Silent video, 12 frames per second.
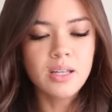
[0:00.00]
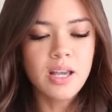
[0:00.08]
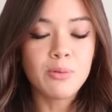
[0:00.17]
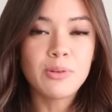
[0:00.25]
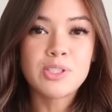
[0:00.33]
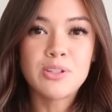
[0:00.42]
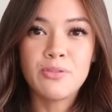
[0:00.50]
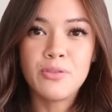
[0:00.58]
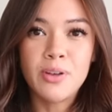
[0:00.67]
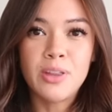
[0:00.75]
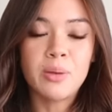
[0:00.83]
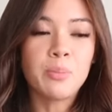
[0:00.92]
I wish it
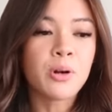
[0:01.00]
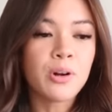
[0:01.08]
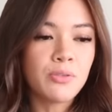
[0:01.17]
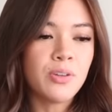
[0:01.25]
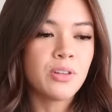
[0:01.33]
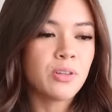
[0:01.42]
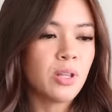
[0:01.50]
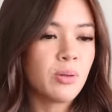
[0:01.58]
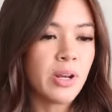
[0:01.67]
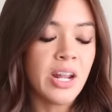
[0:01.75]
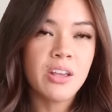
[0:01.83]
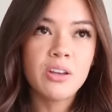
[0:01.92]
fit like perfectly
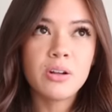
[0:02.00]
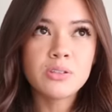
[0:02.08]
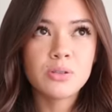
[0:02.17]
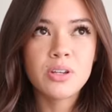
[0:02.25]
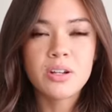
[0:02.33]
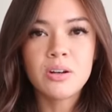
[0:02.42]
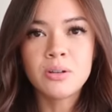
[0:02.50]
and I could also get it